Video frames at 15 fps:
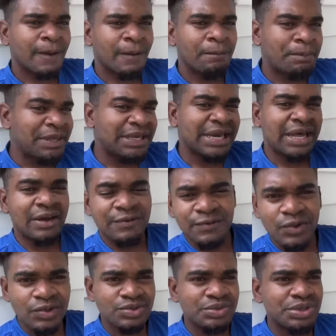um picard of
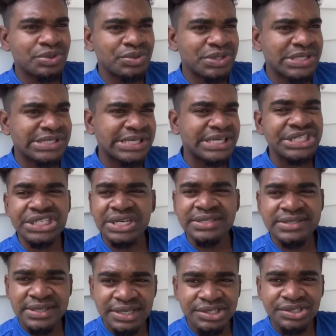course we know is
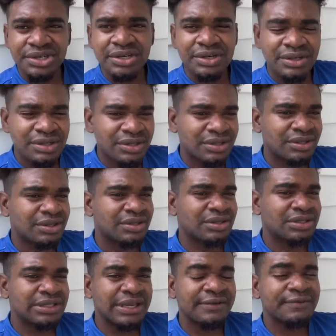haitian central
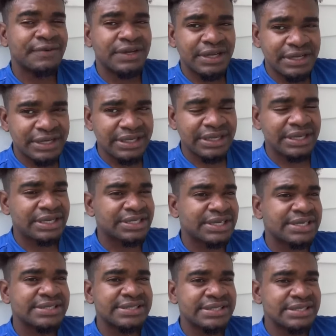uh, definitely
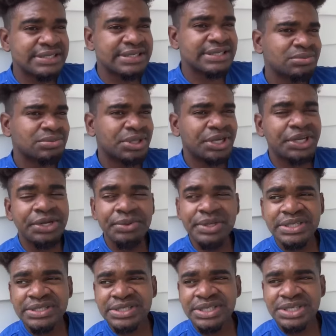haitian city but
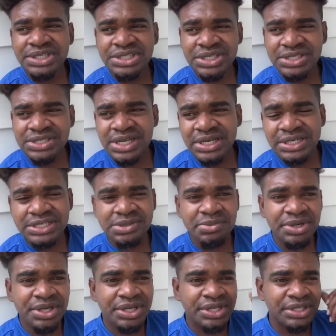anyways the haitians at
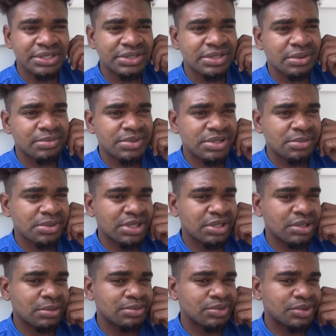least bringing in some some
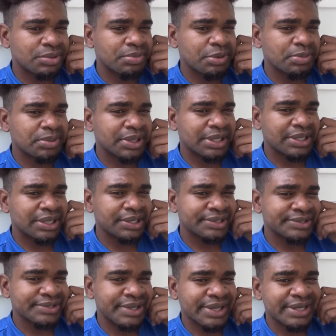income to the people out
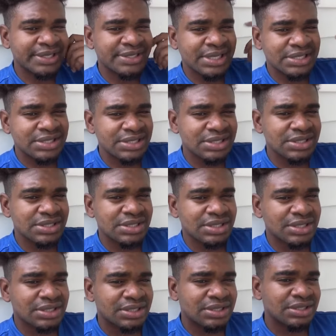there so i guess that's a good
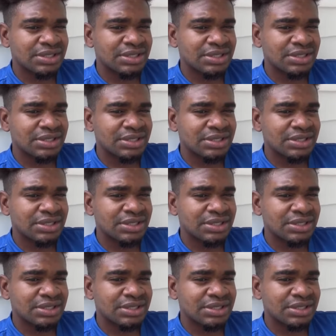thing